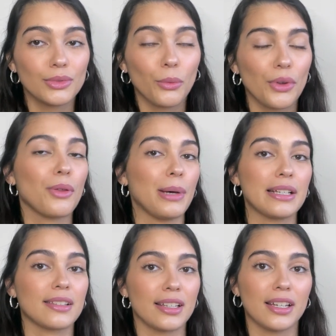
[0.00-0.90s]
were the
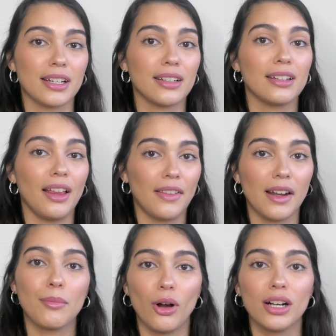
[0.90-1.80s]
best thing that
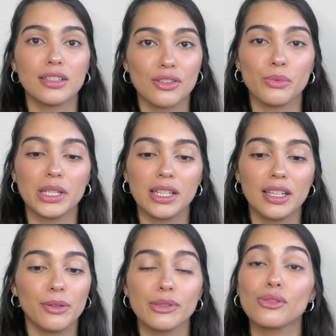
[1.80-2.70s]
I brought to Sweden.
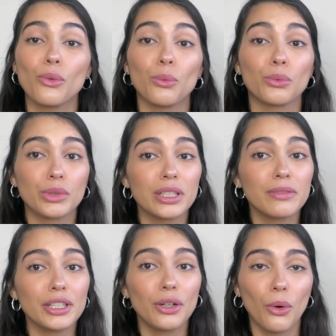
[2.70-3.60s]
It was really
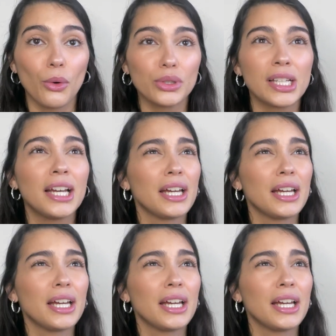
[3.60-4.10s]
really cold.